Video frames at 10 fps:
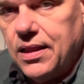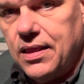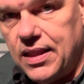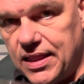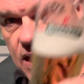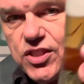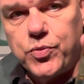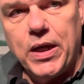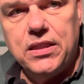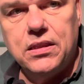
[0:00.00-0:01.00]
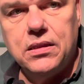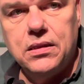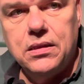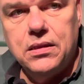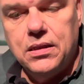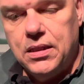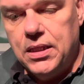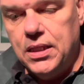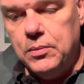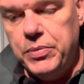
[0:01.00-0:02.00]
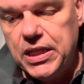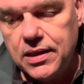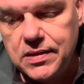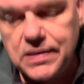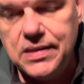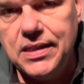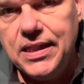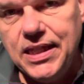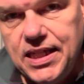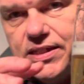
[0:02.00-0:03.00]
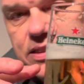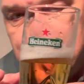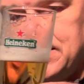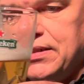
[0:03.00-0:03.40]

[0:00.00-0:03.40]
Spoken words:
than this one. Because here